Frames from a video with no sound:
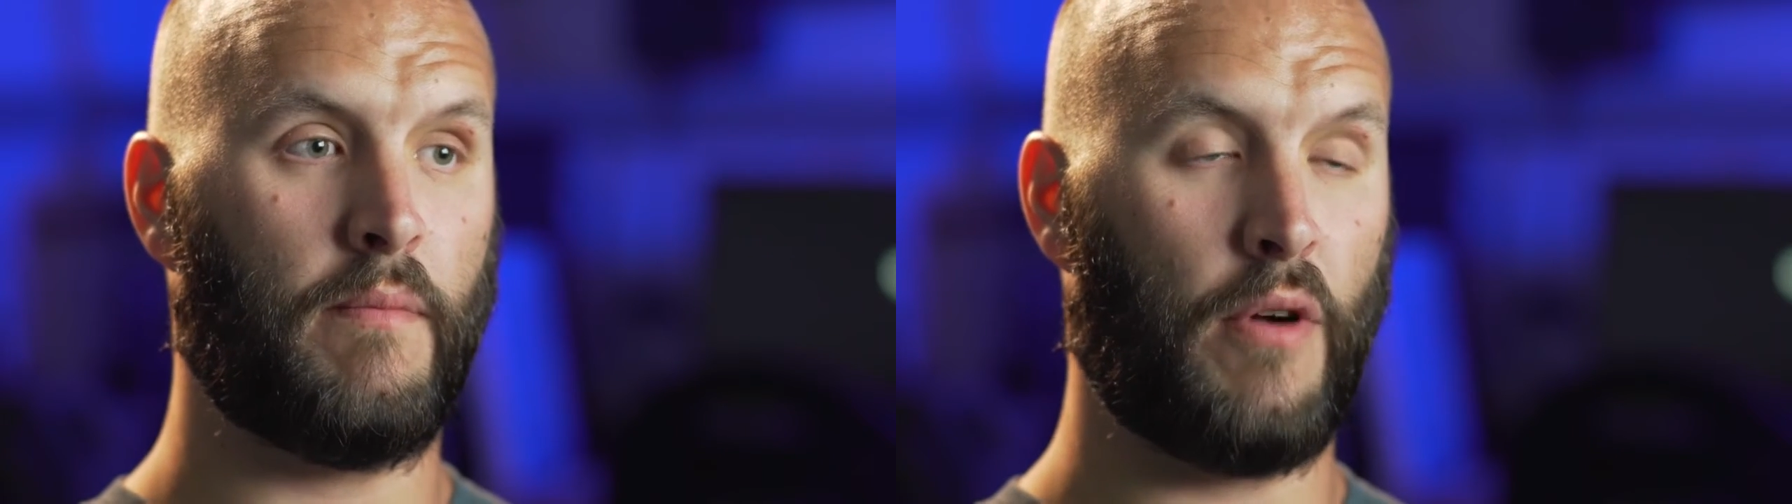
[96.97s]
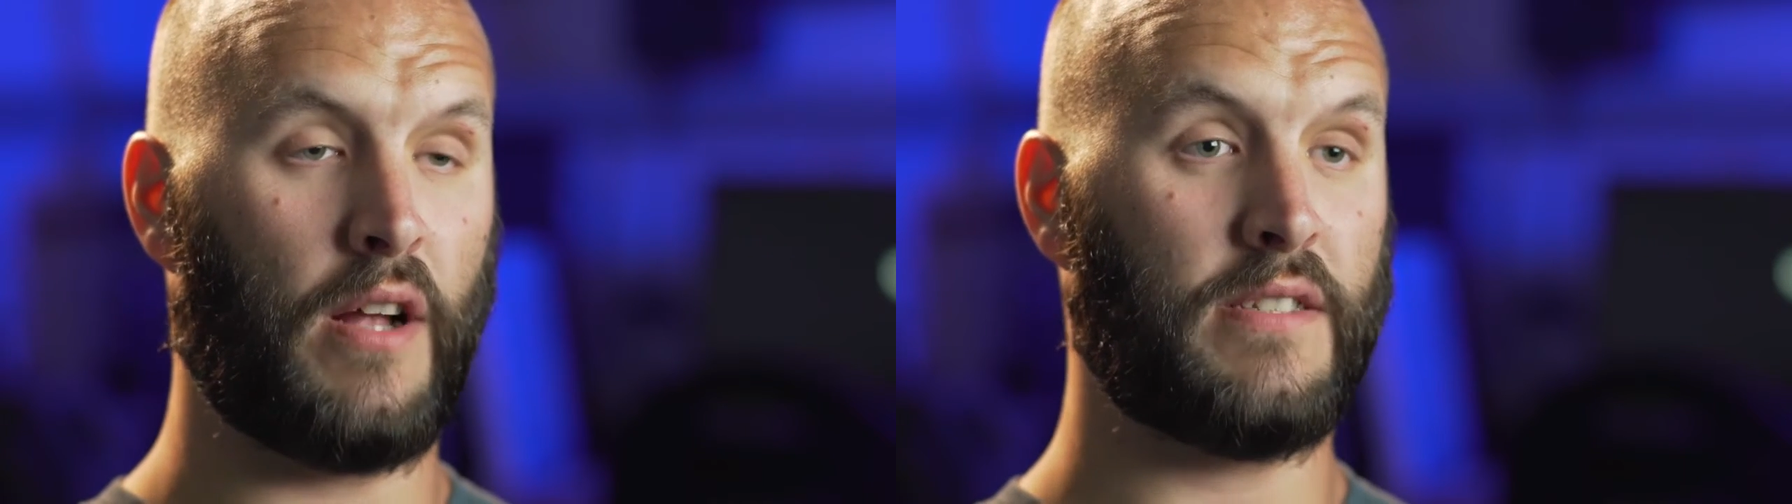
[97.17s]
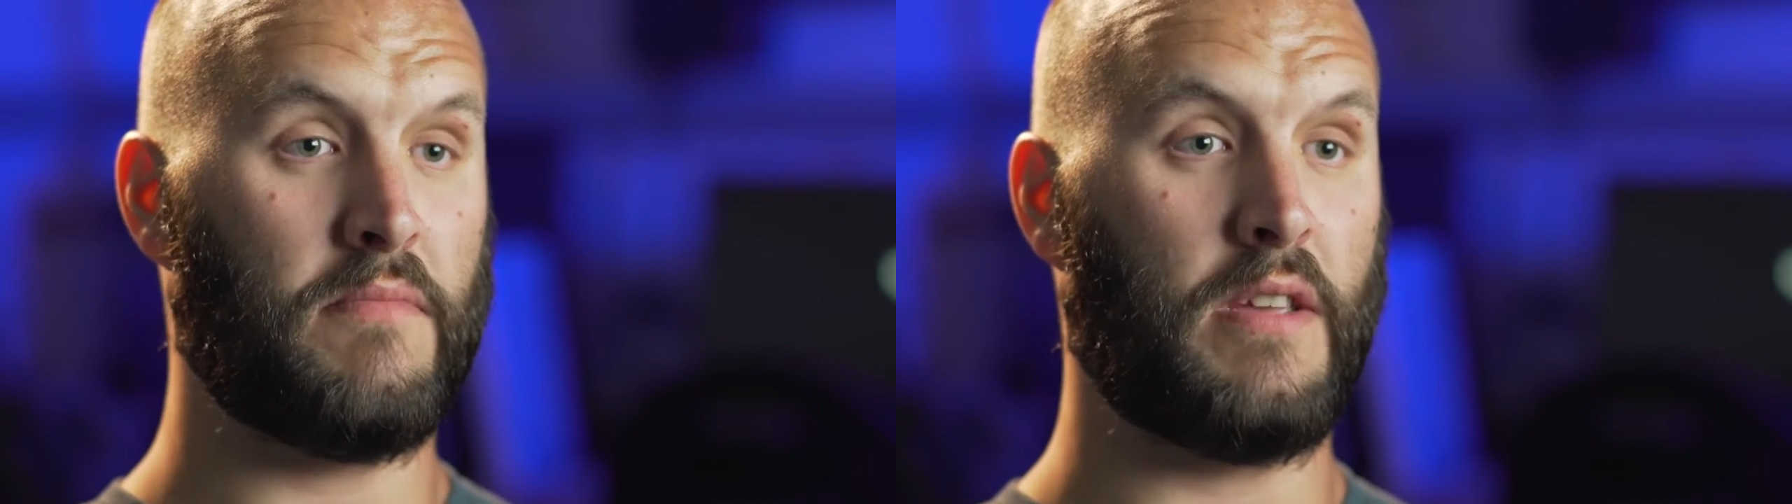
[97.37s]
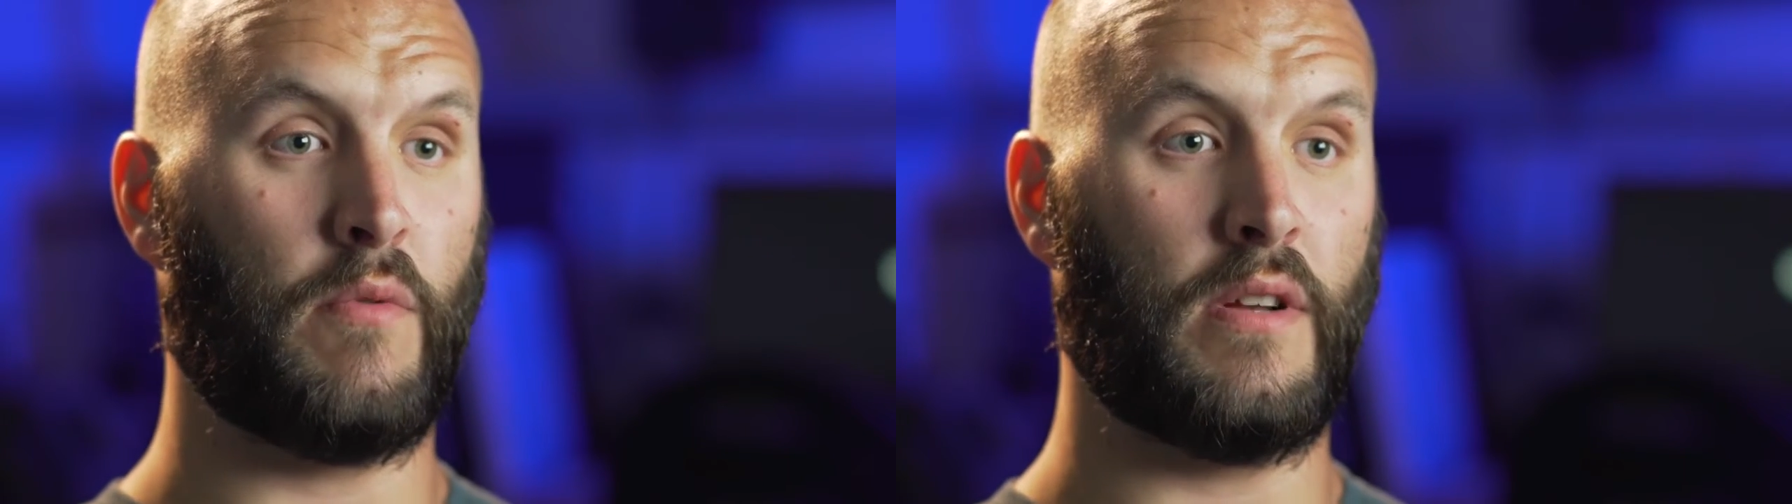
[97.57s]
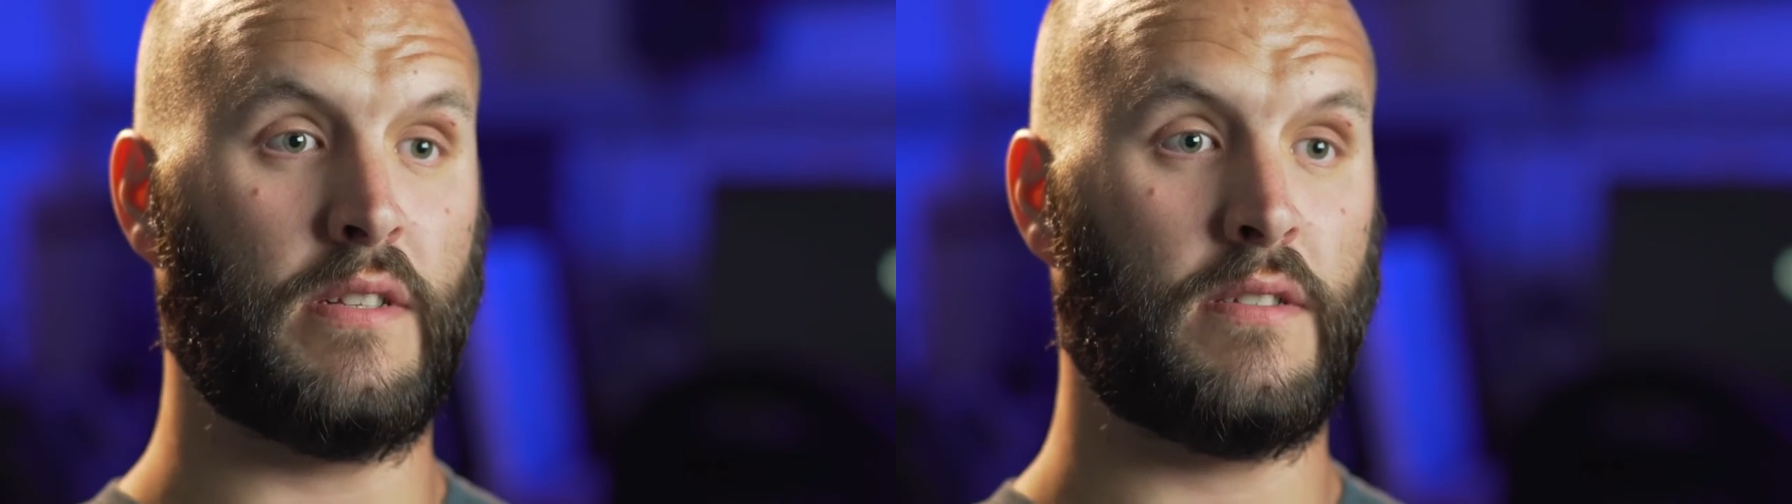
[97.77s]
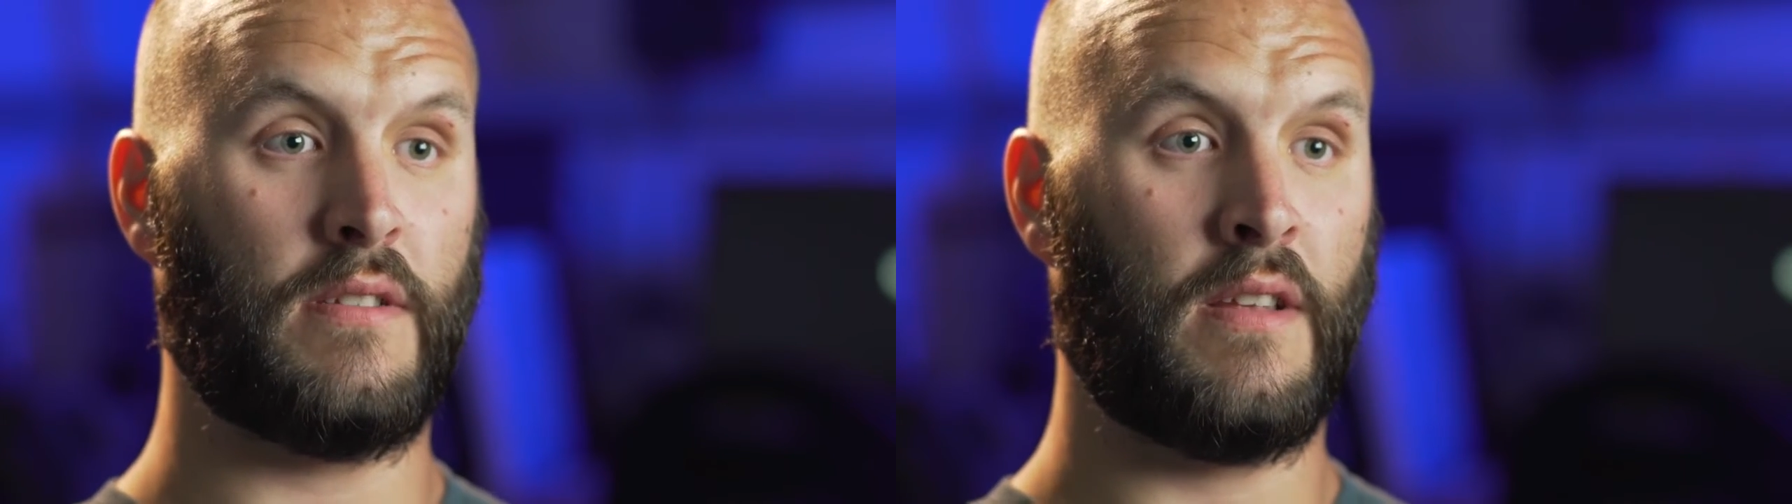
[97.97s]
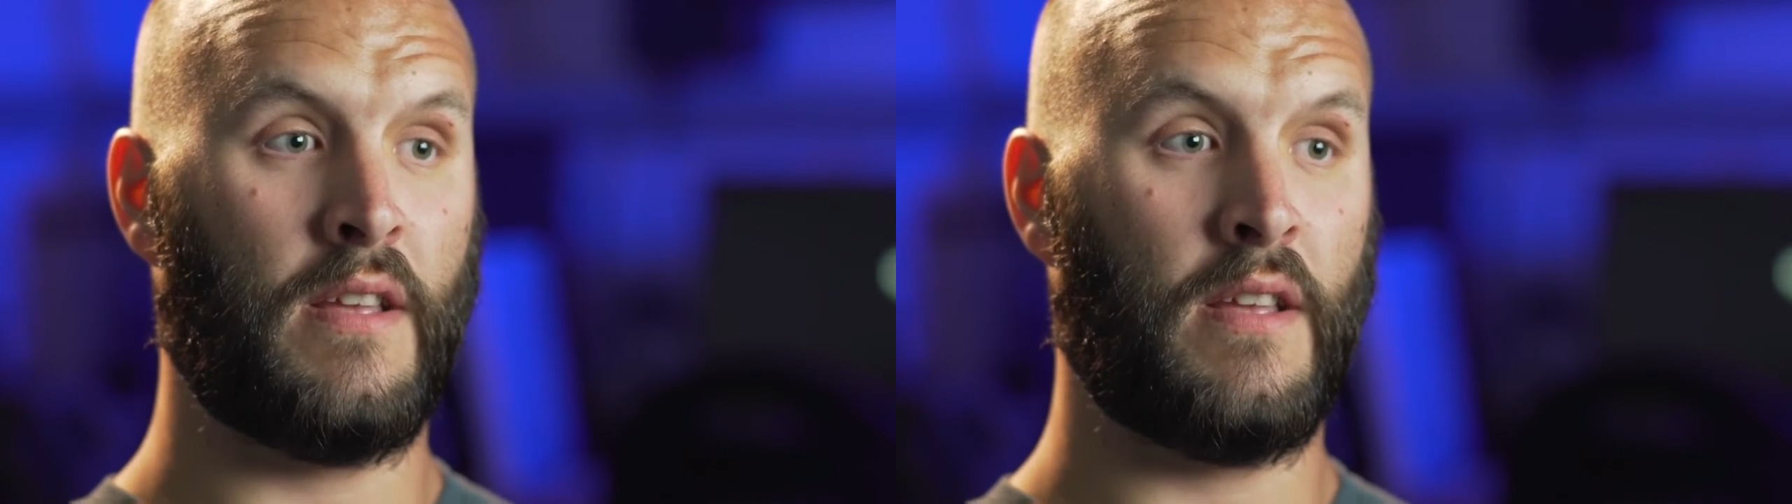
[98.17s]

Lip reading: brought to me, was